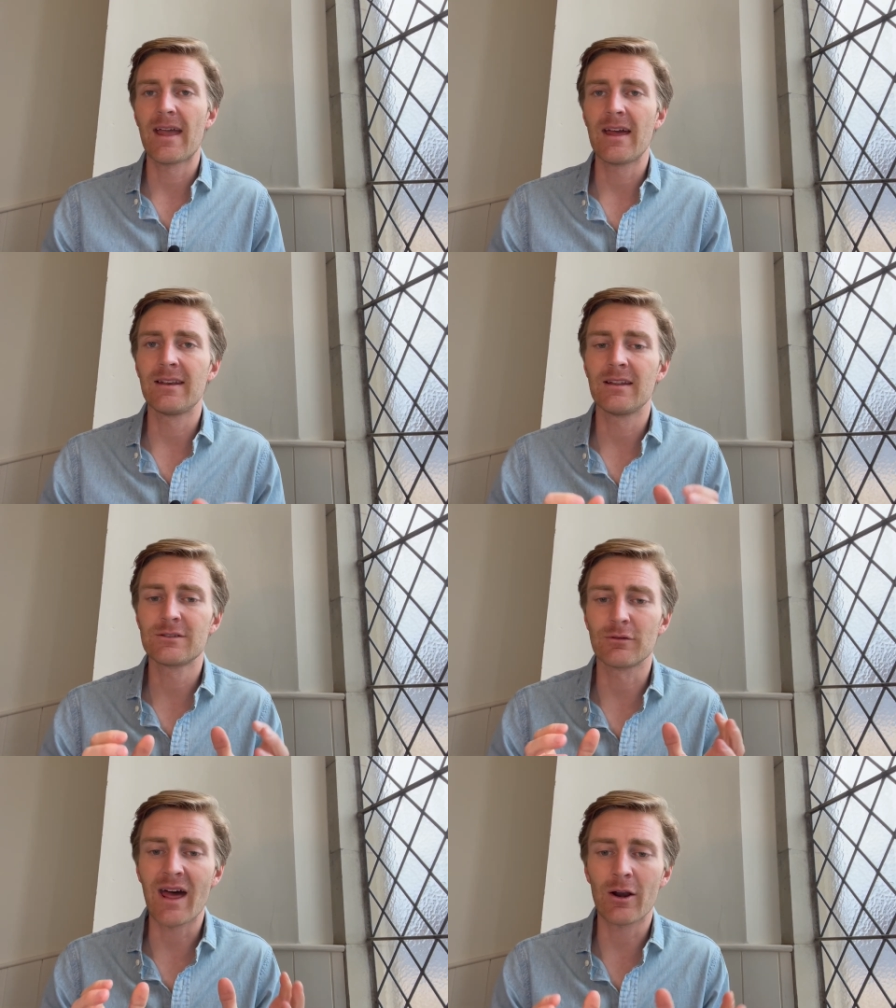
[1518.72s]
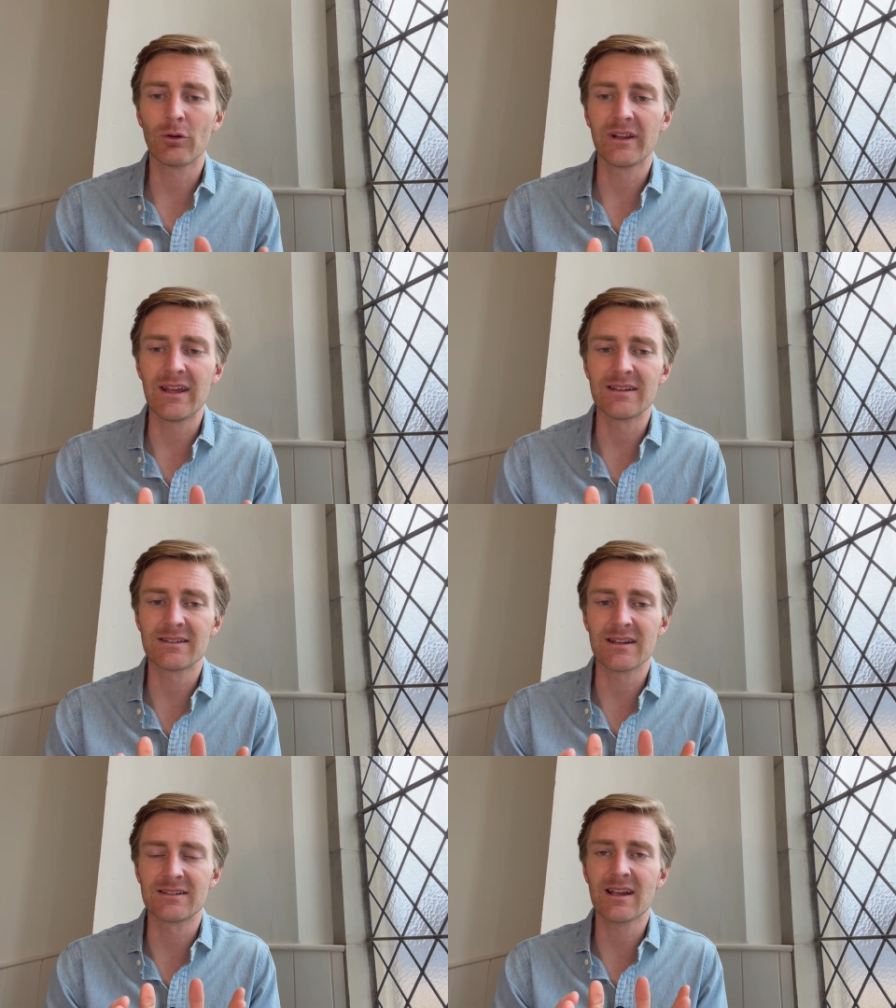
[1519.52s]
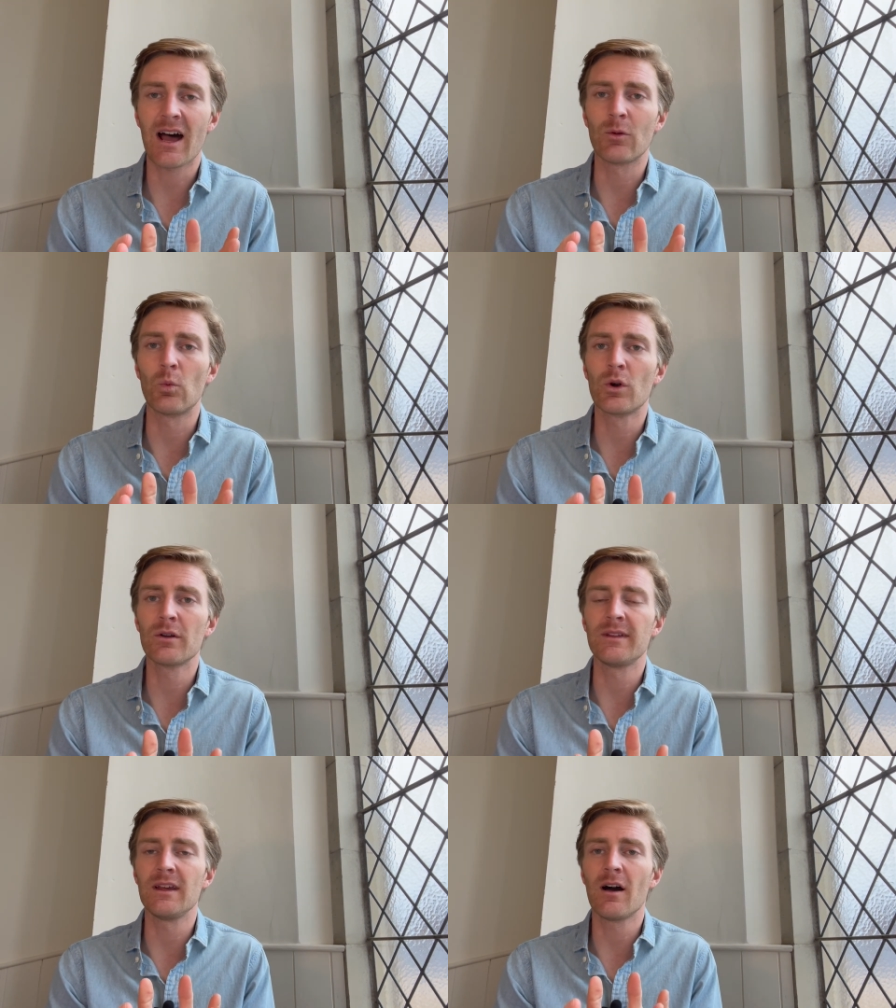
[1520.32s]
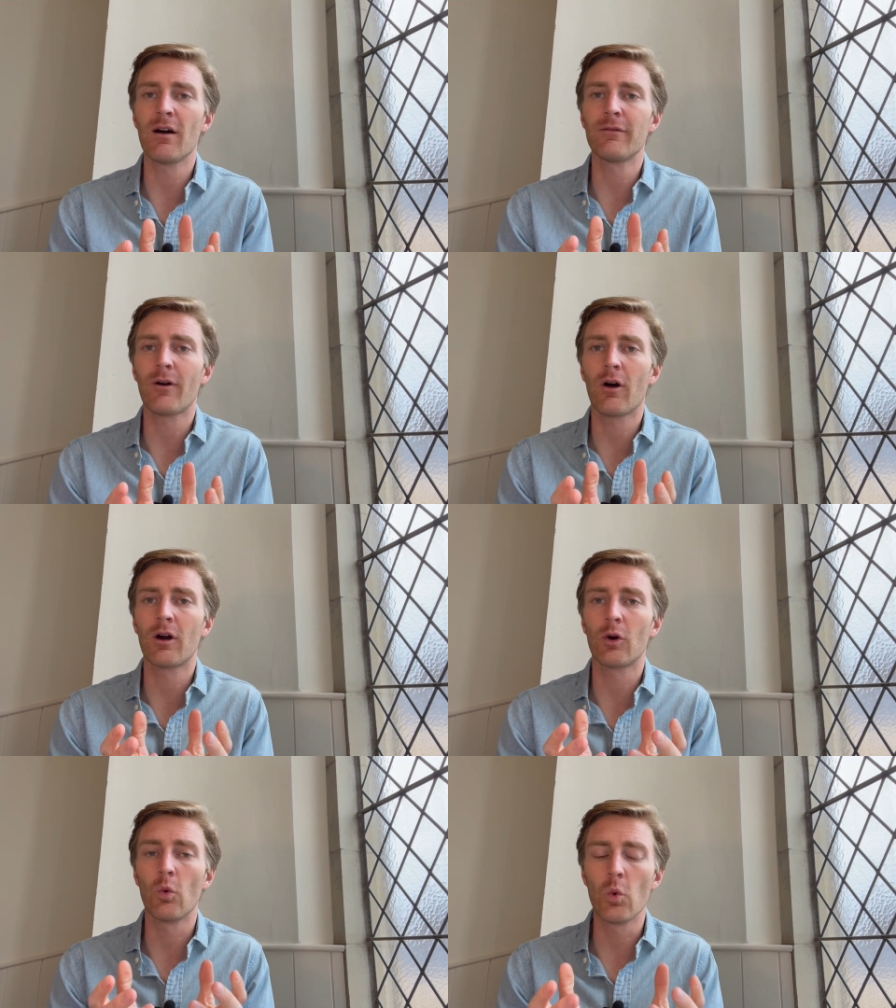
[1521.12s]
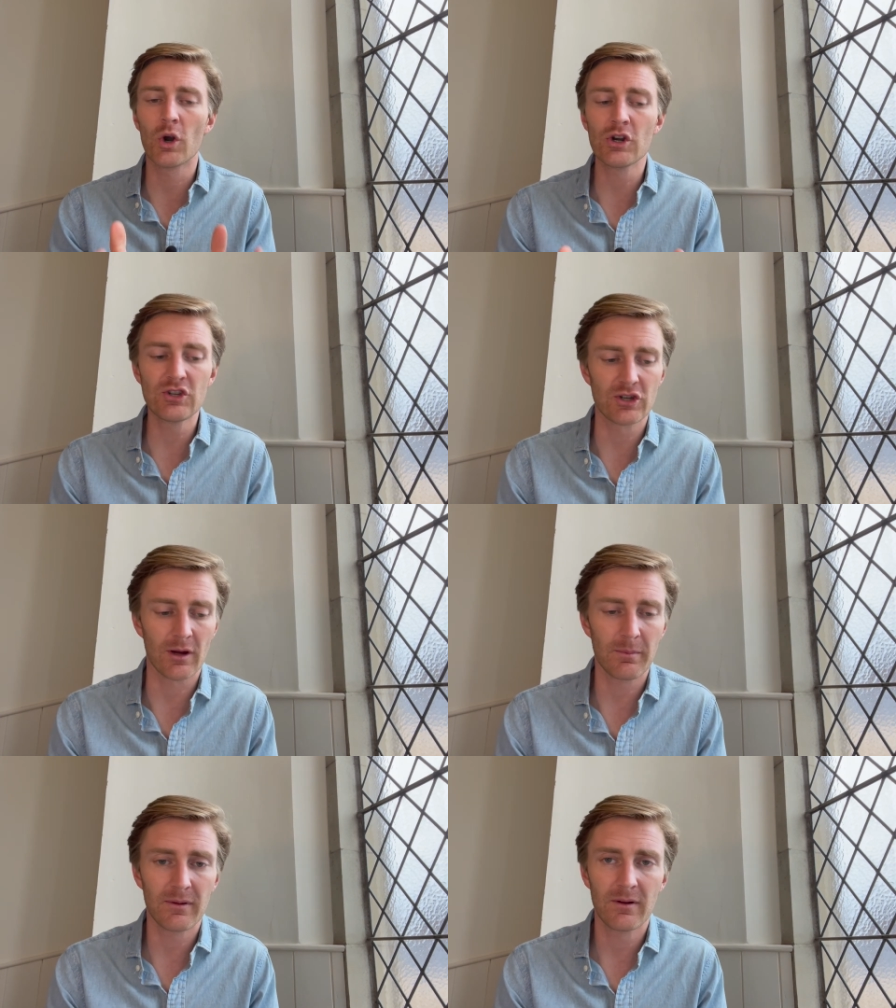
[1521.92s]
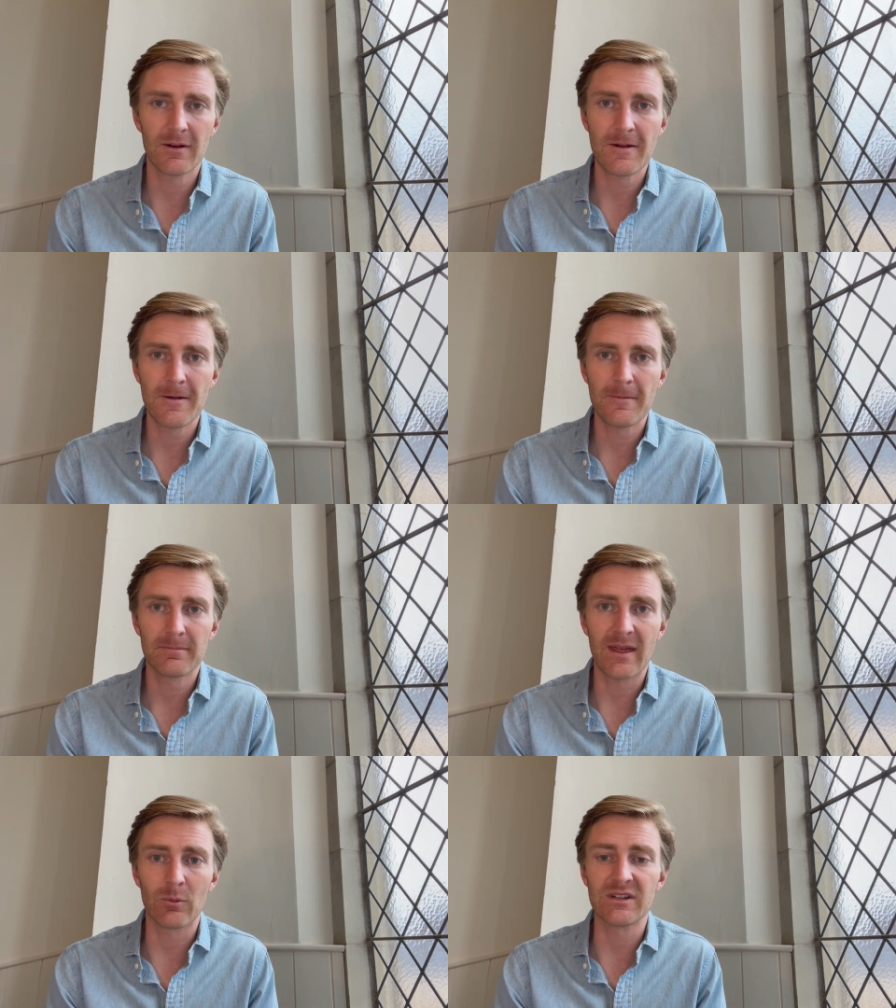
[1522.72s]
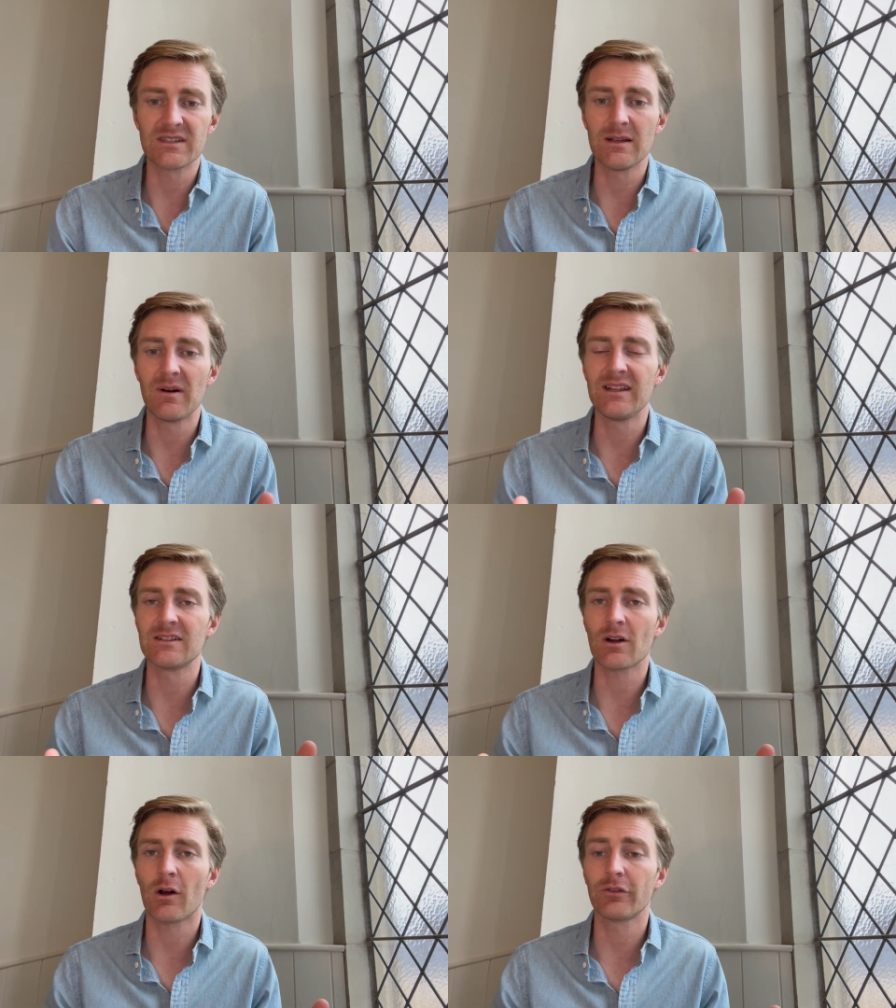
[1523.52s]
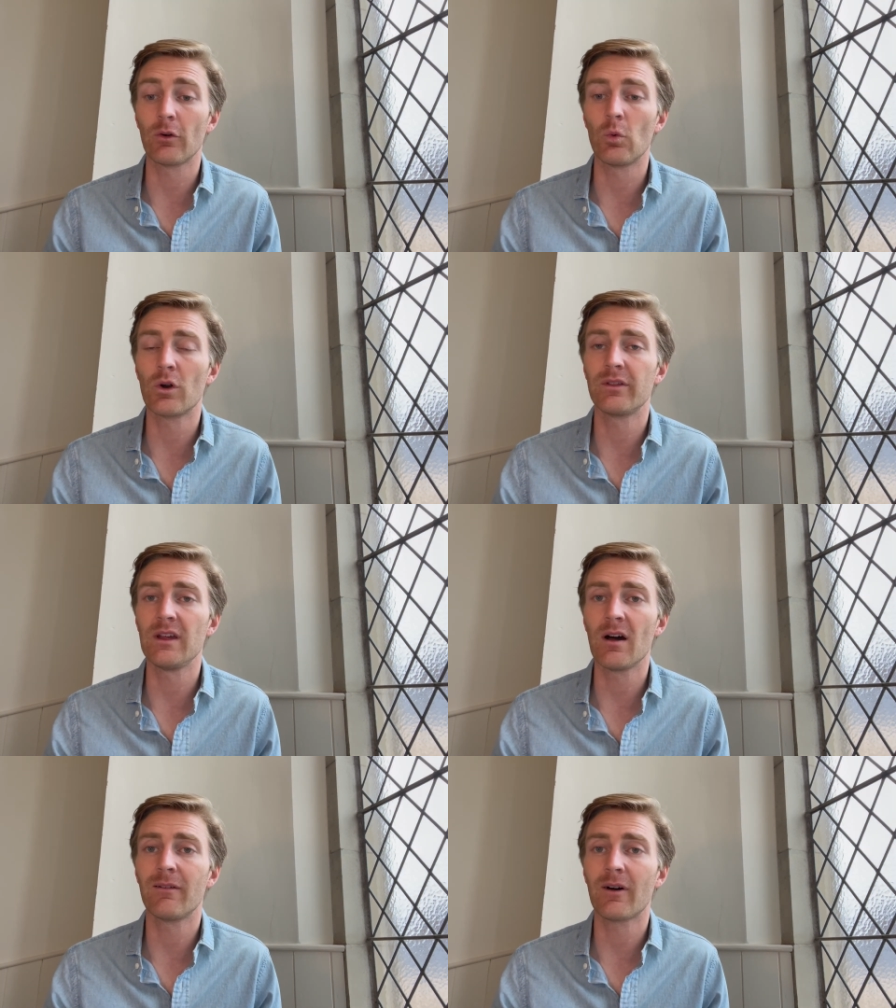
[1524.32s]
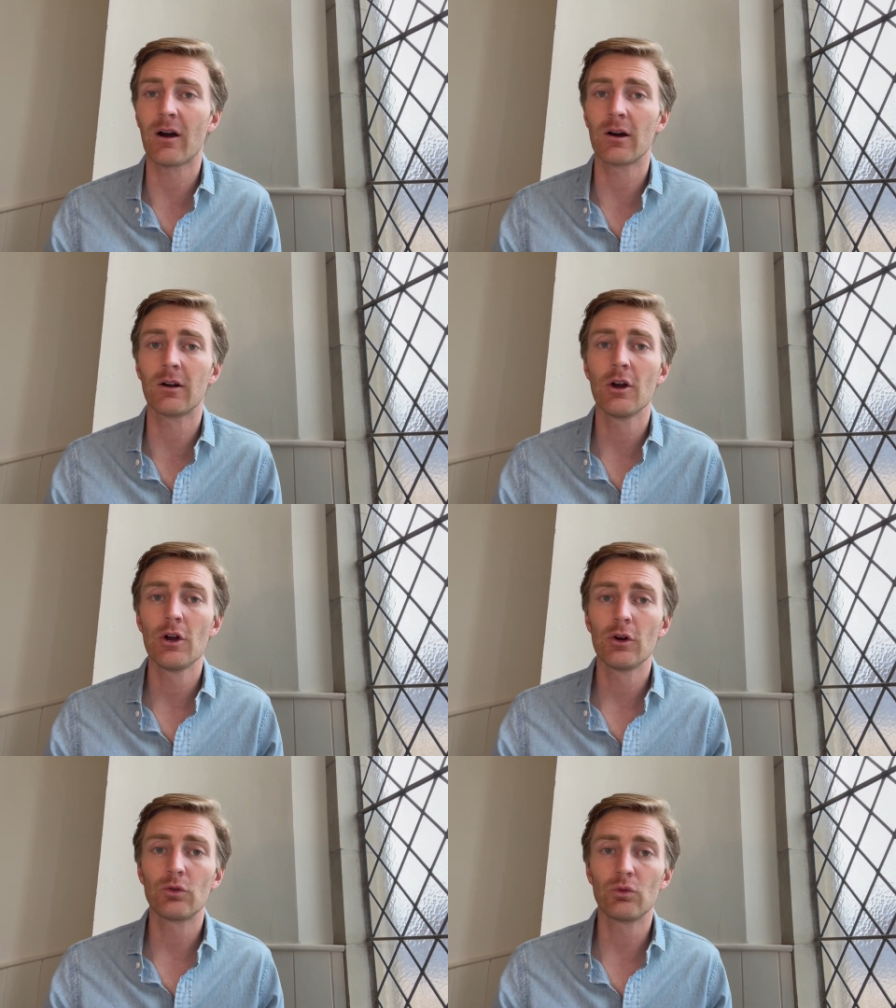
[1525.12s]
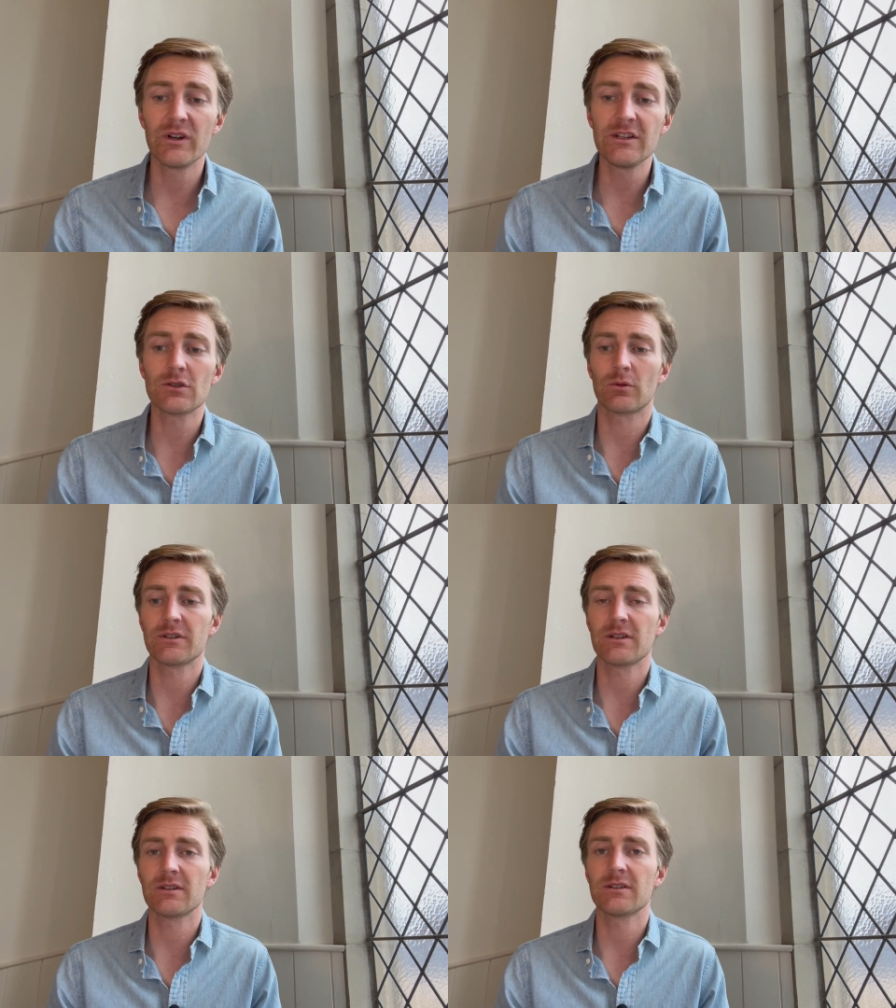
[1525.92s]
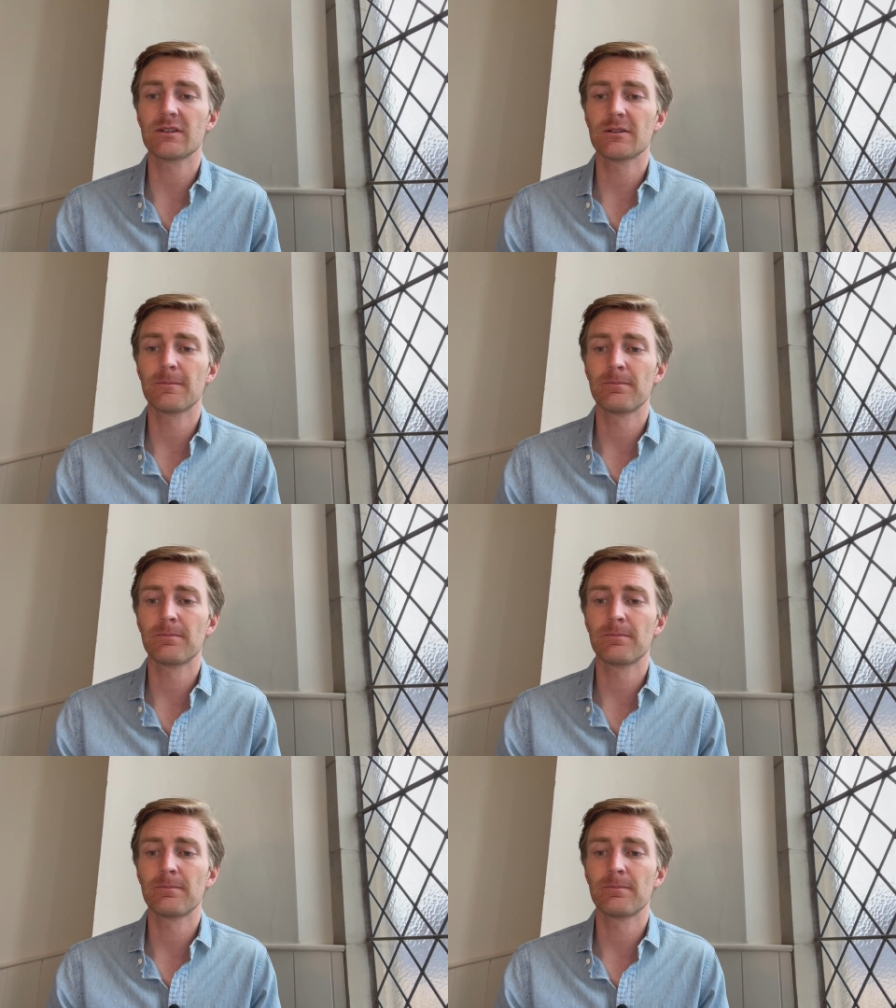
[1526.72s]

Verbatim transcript: And so not only is, is God worthy of our worship that we see, but he's also worthy of our resources.